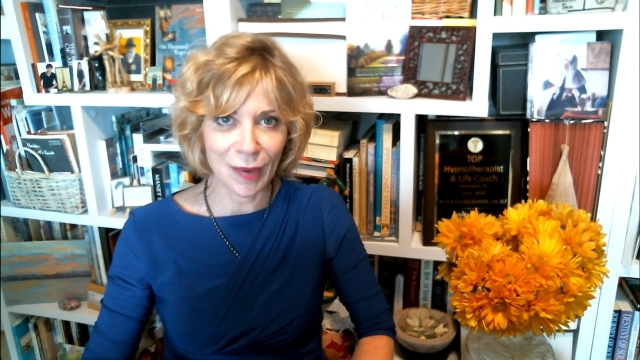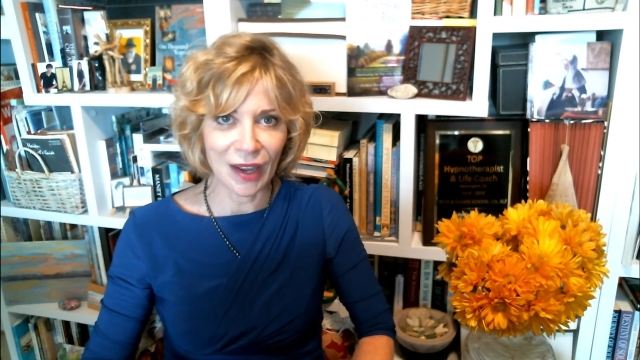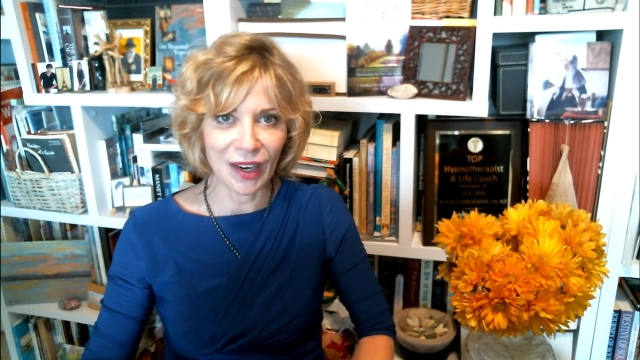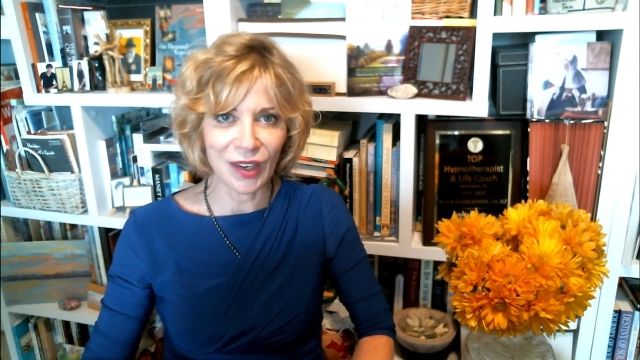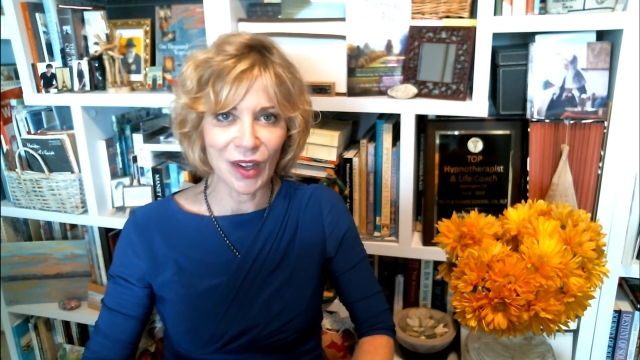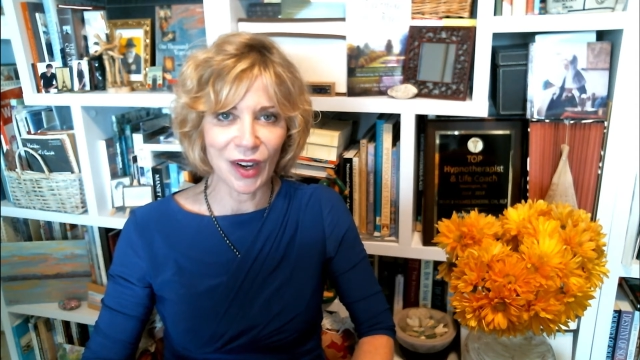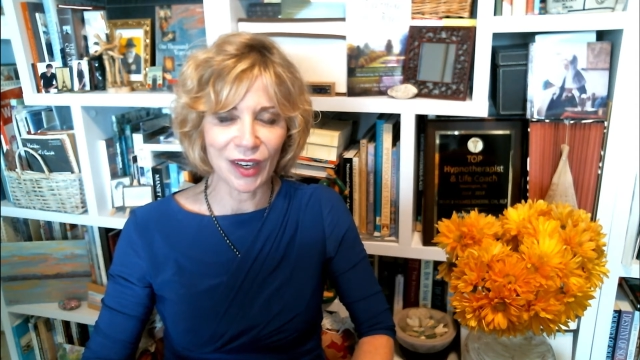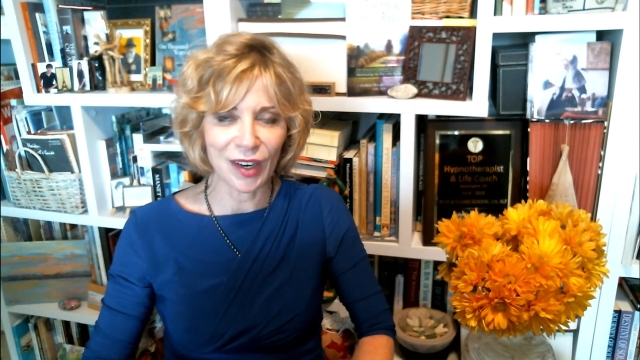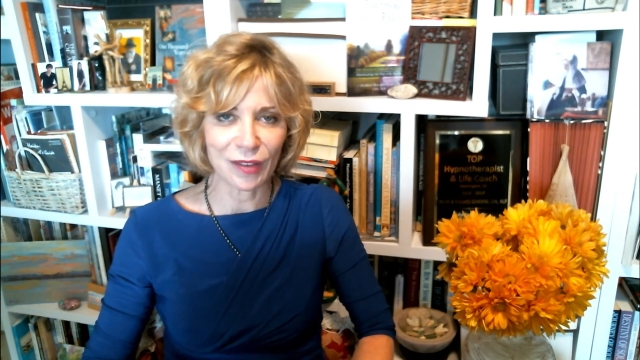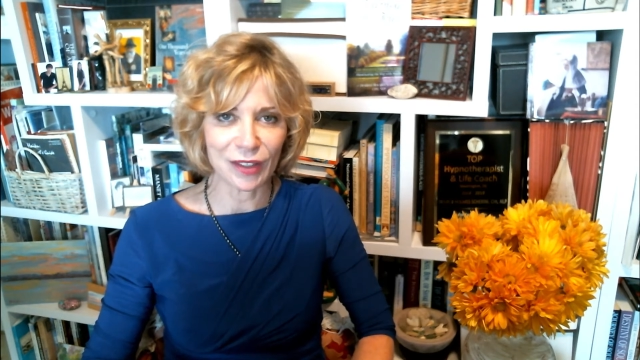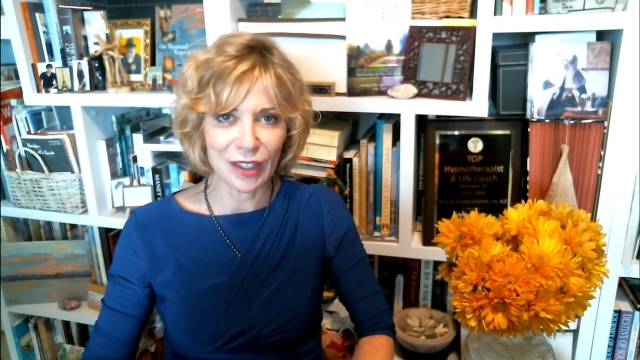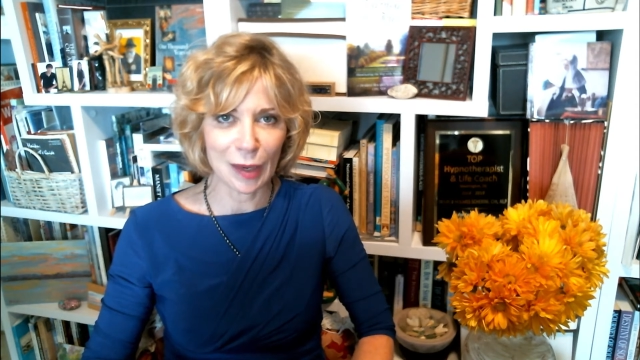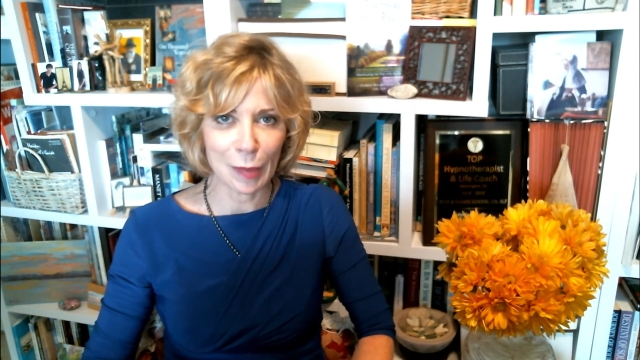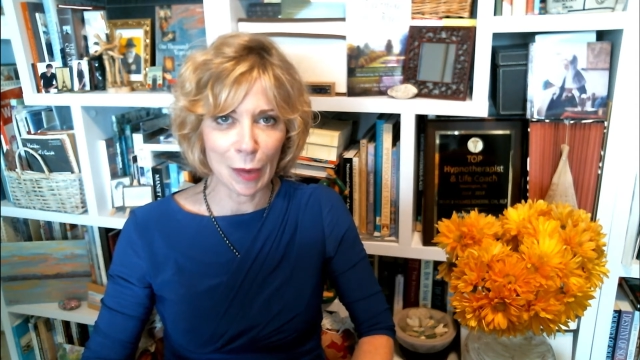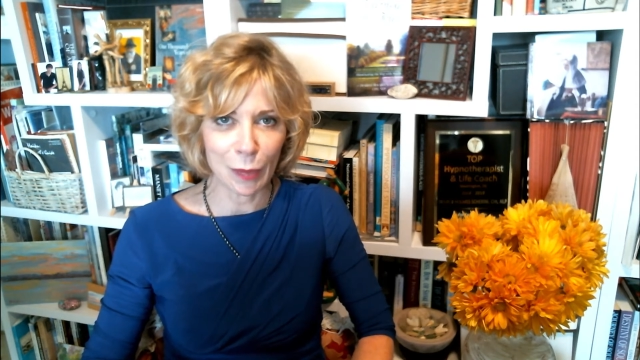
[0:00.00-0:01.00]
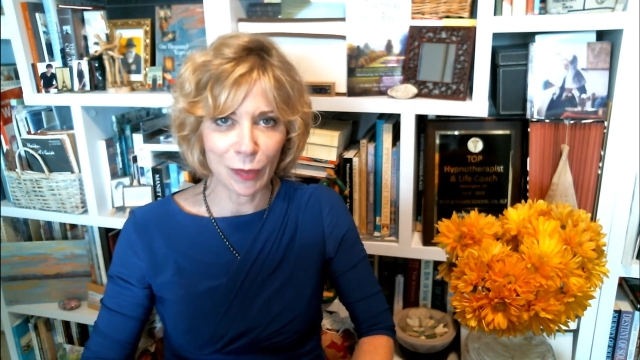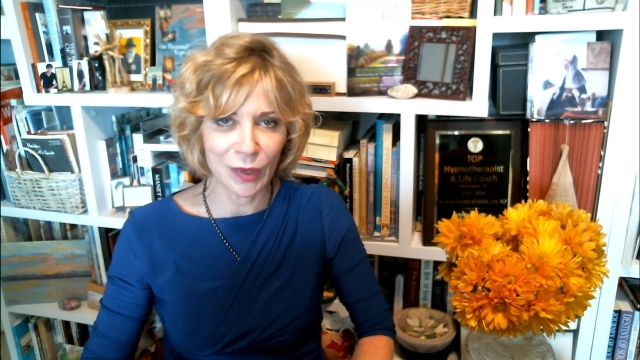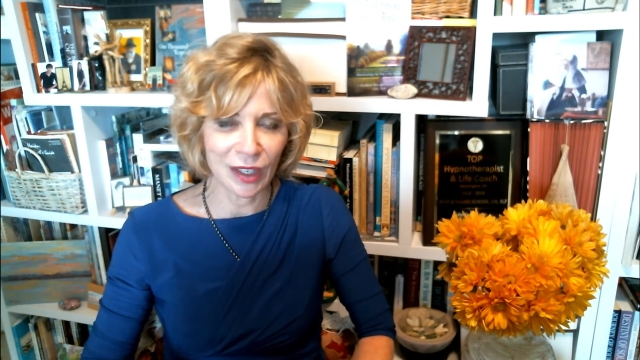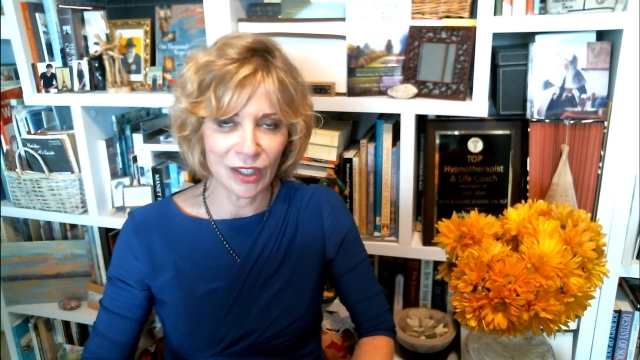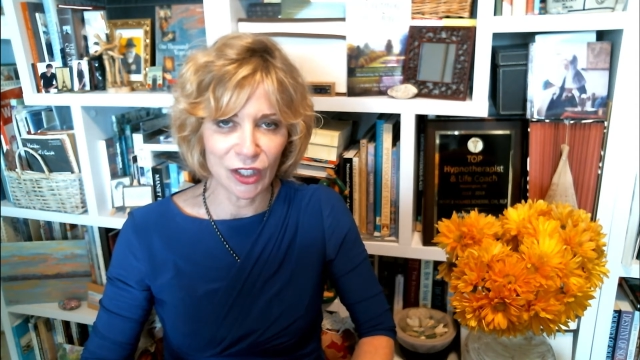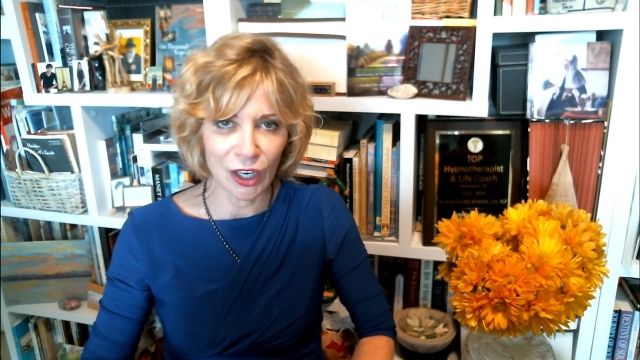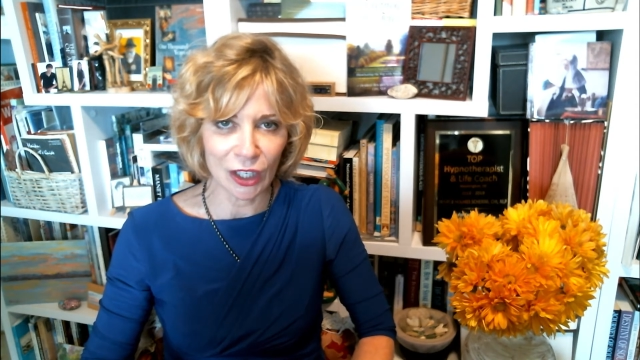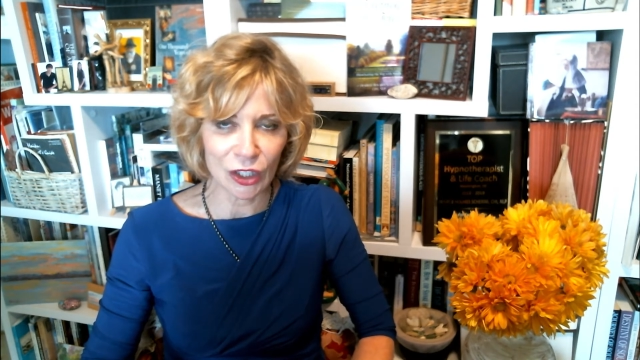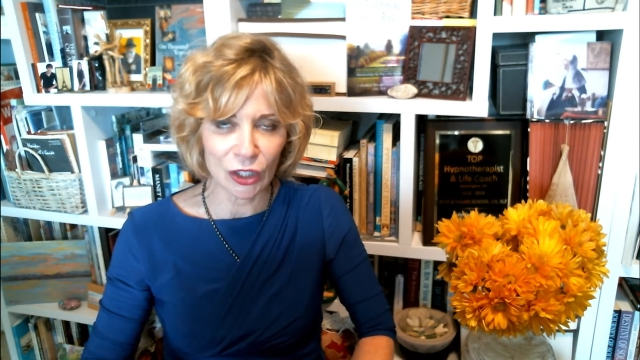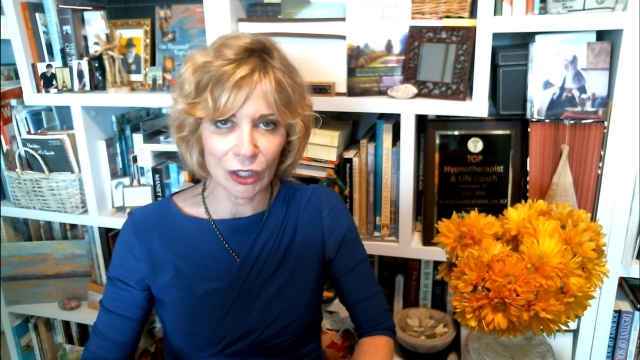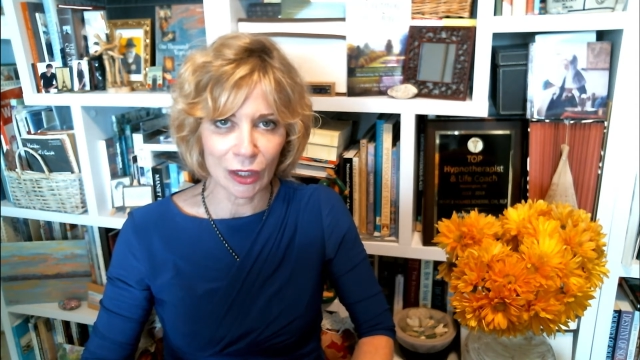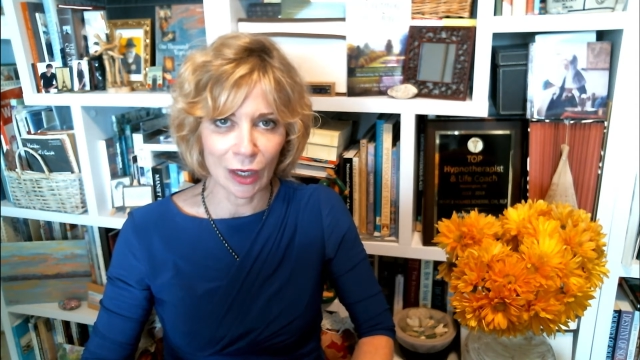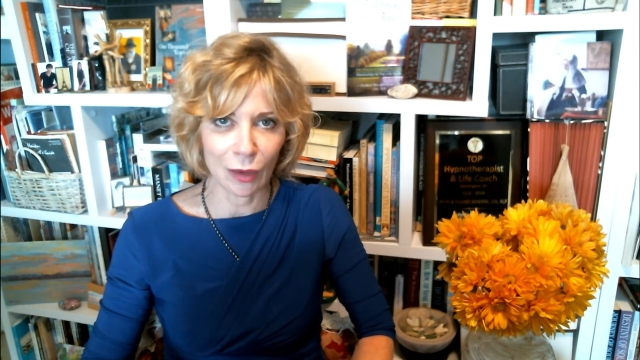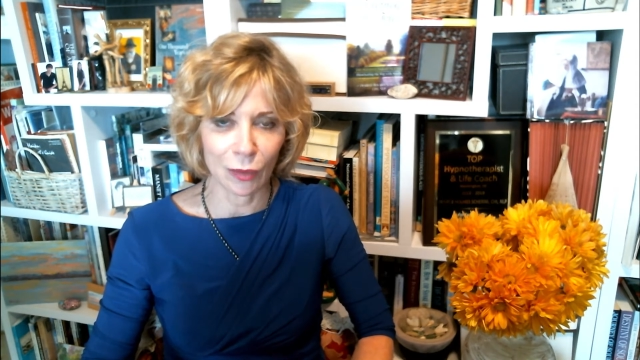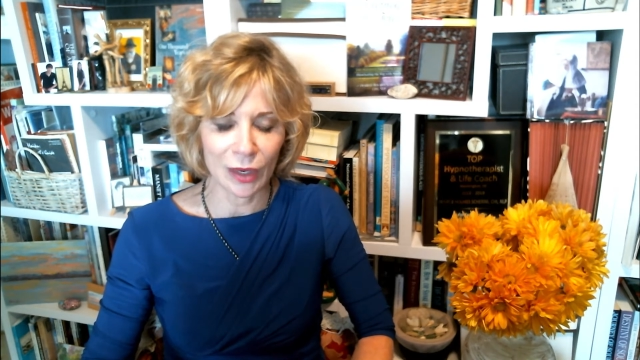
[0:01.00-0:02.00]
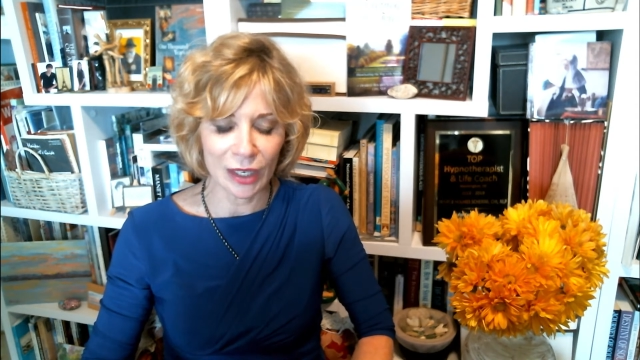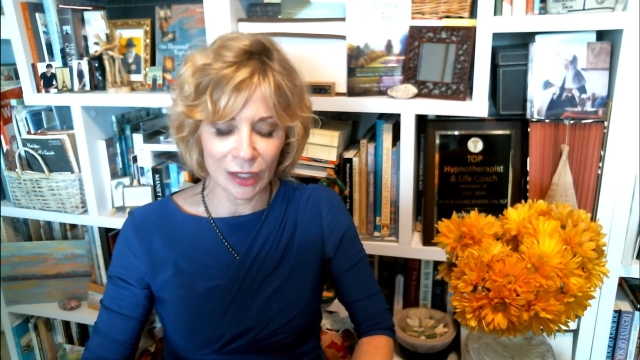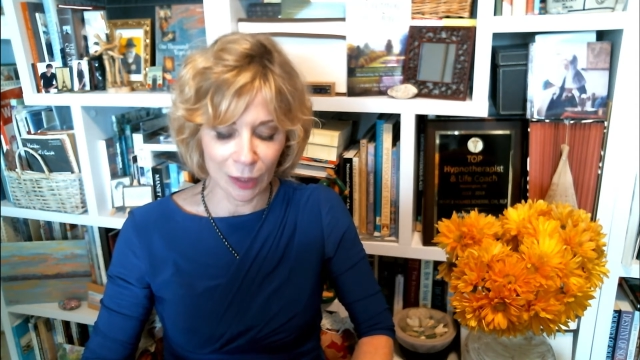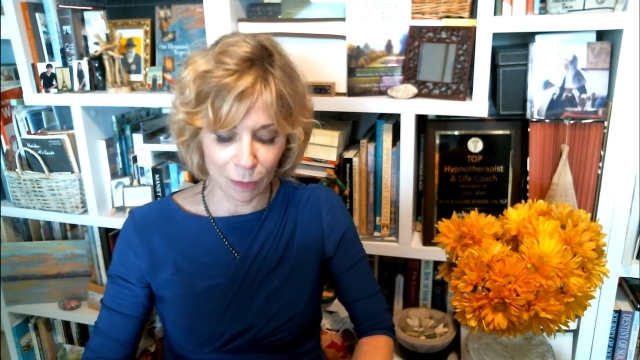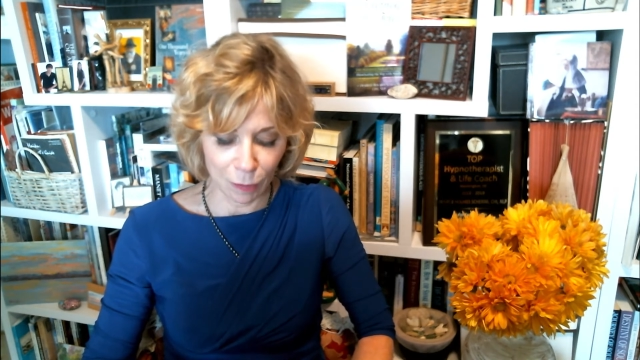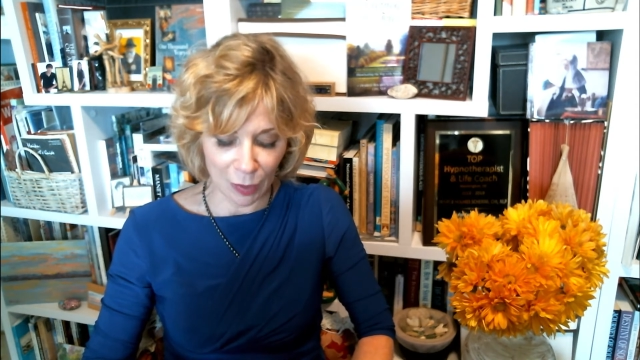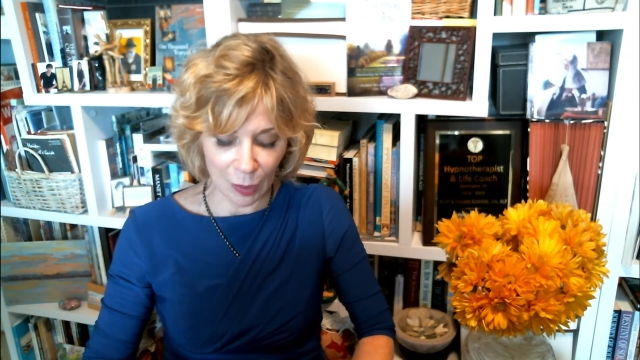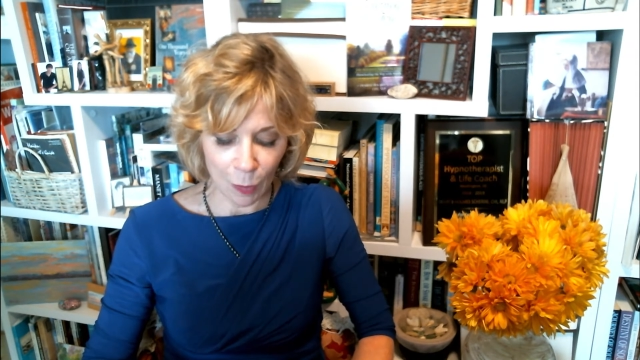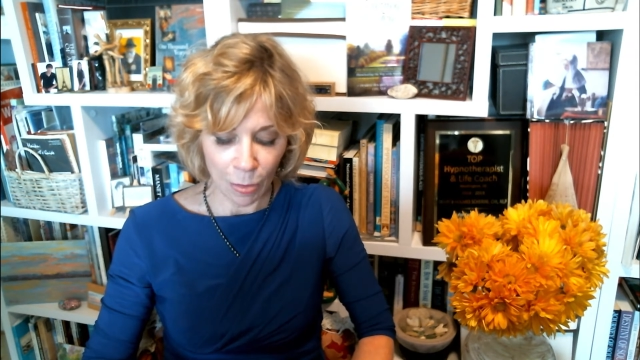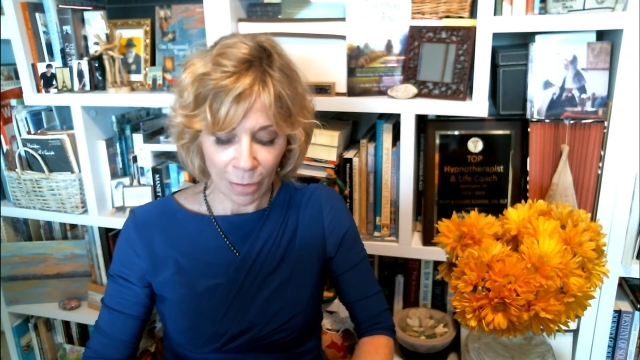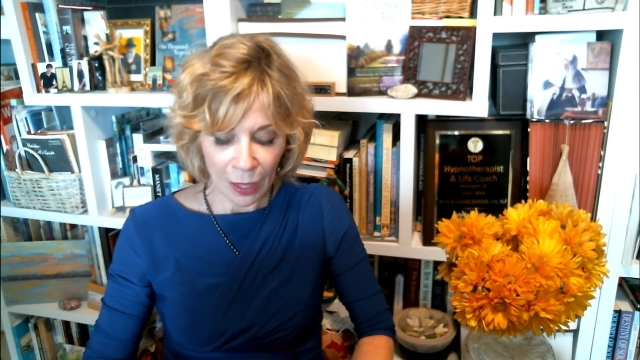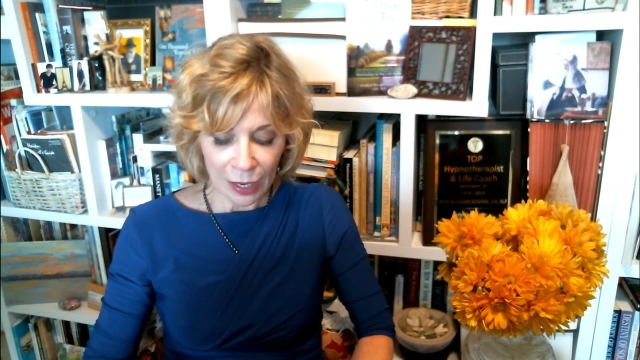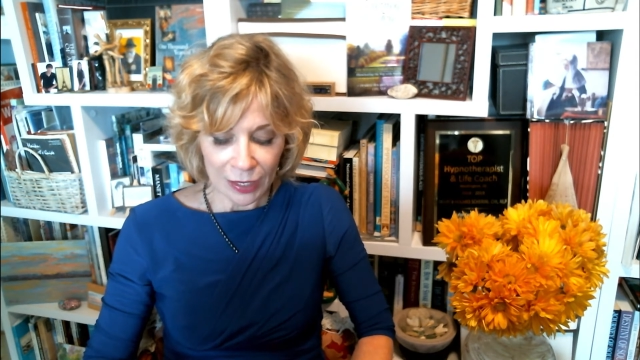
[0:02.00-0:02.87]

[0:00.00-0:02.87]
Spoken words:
about it long enough to conjecture a reason, but